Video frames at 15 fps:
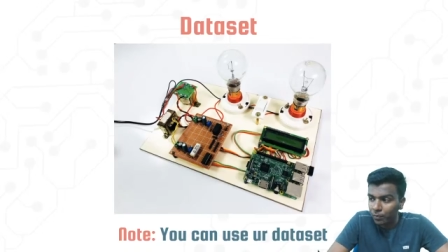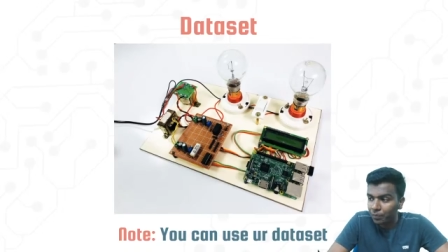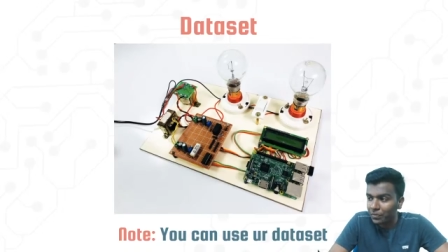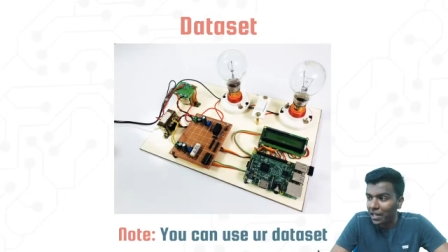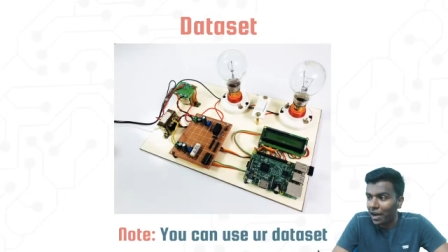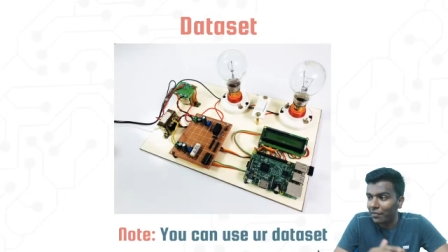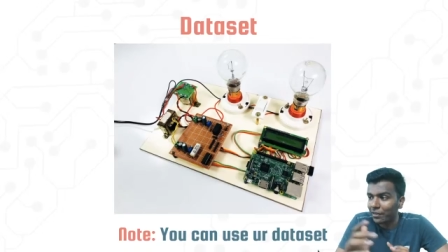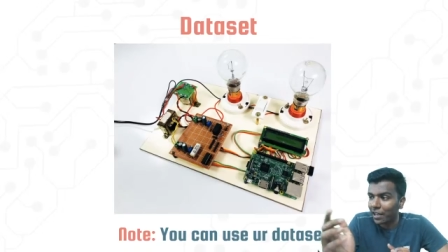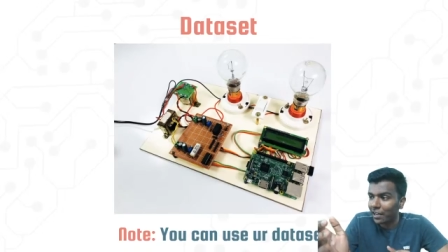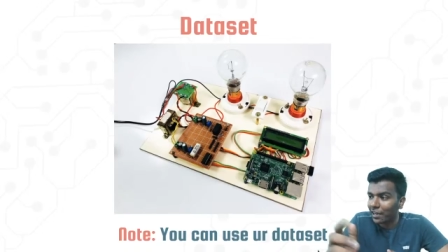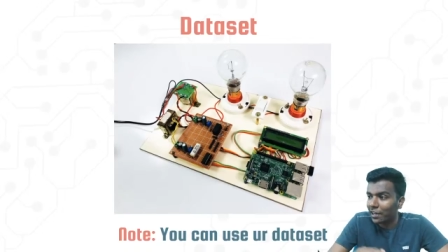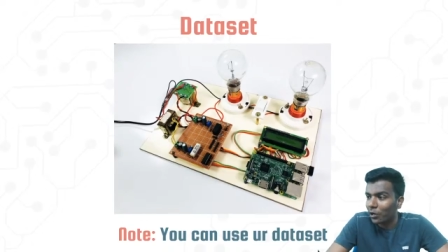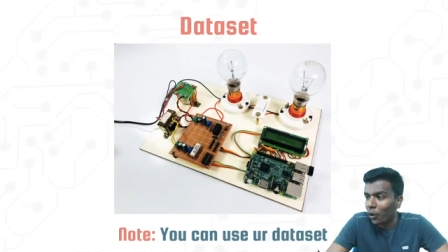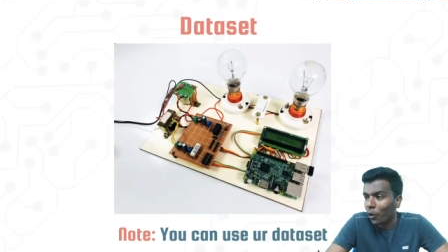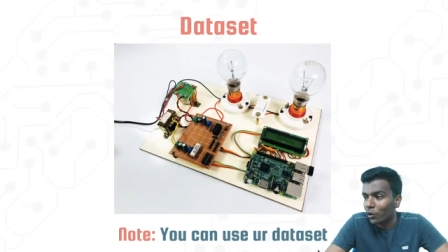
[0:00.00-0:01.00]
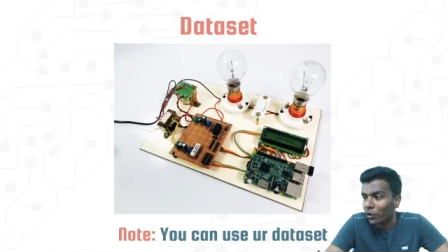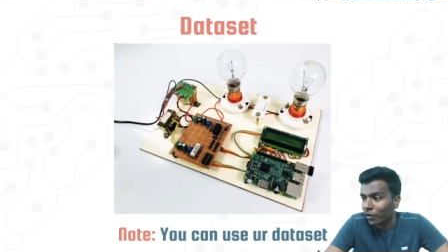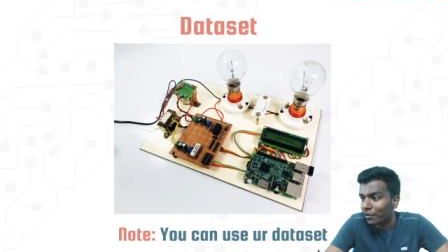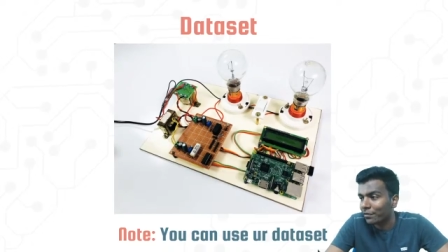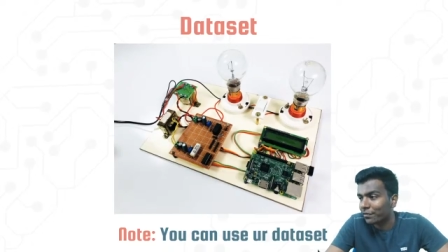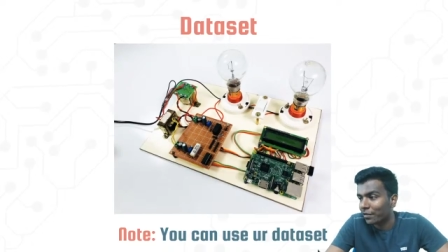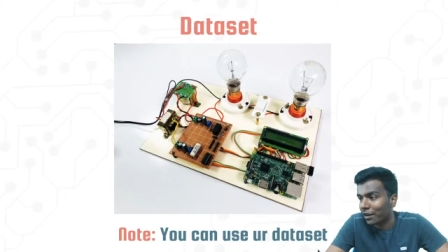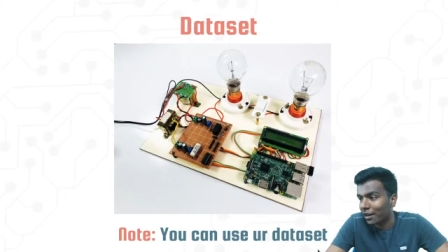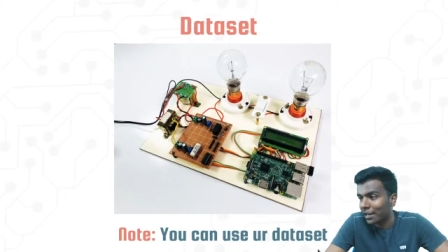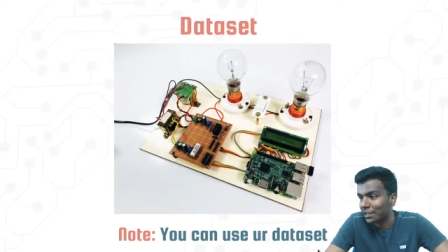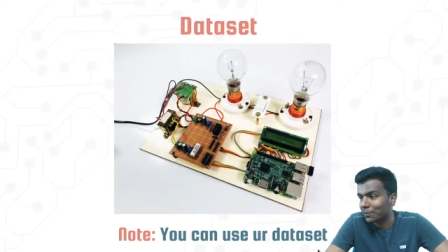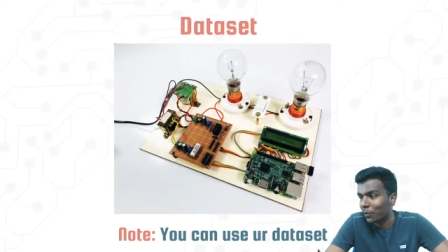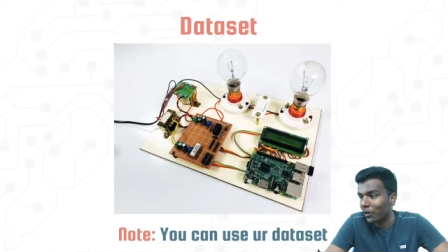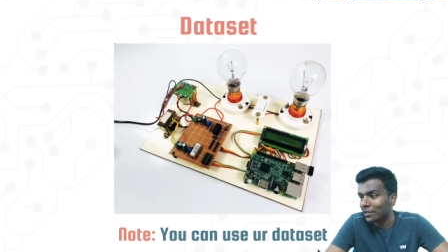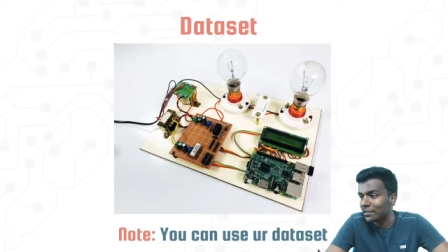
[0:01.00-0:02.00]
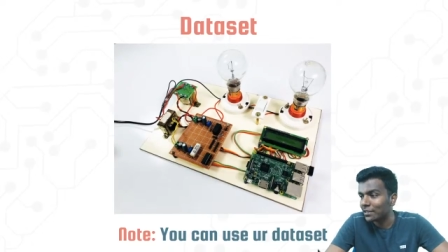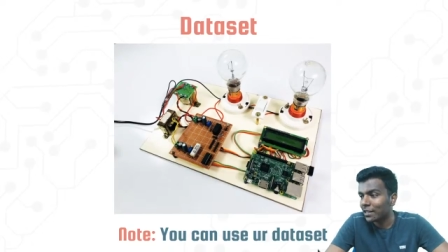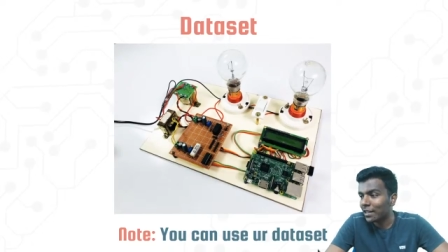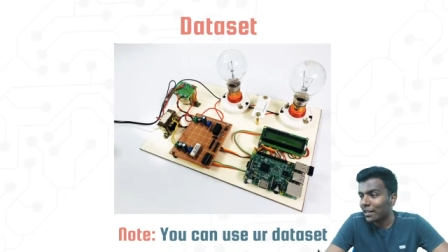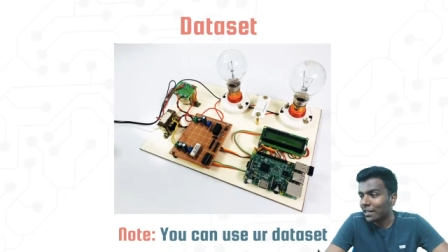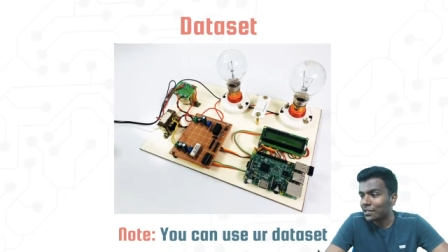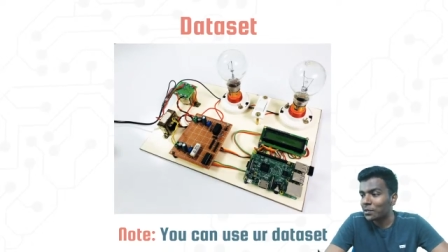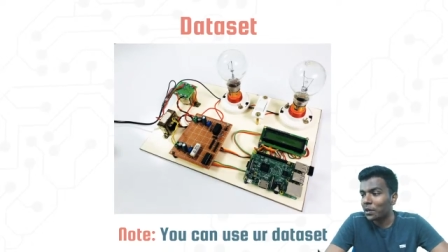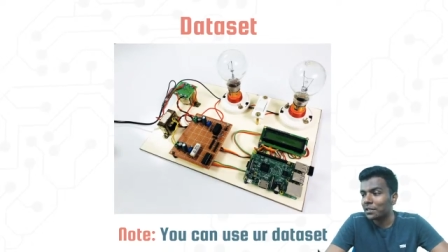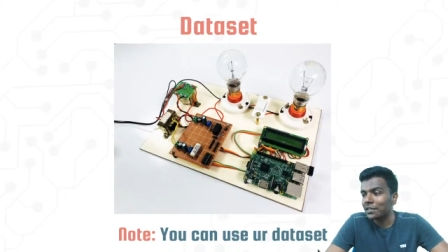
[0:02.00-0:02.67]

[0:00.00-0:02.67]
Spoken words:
Yeah, we are getting lot of response, so it's